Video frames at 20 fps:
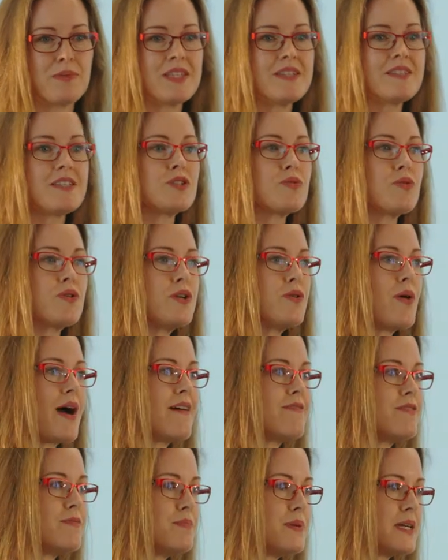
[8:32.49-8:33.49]
But this is where you
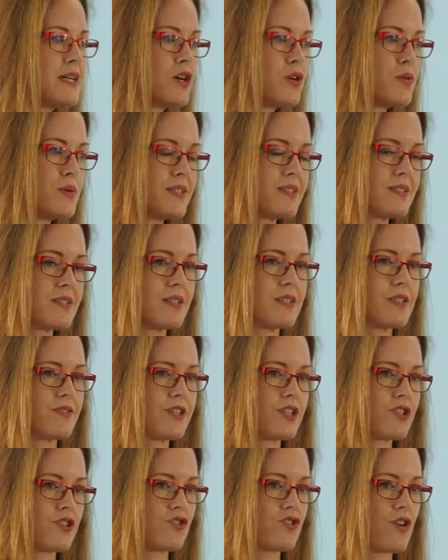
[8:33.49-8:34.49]
have a big coincidence, a
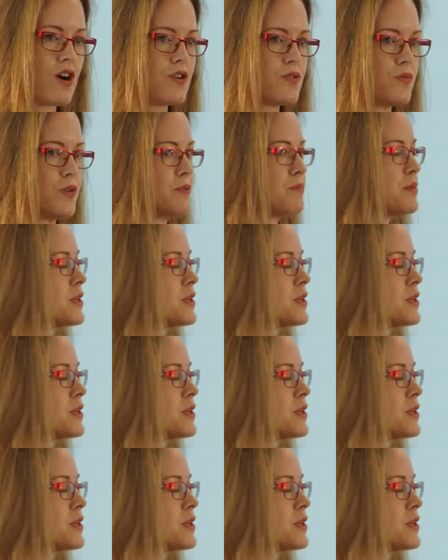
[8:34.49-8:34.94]
very strong one,